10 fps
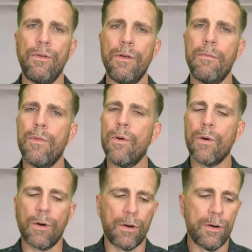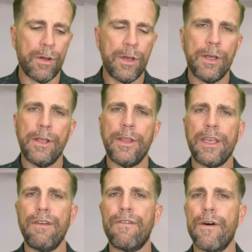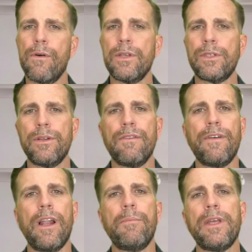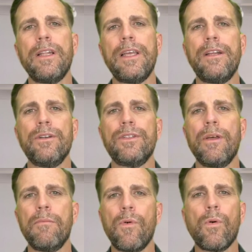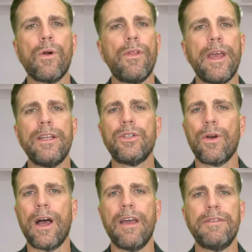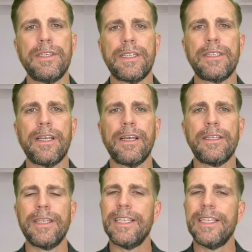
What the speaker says: The more that you focus on developing leaders, the more they drive success.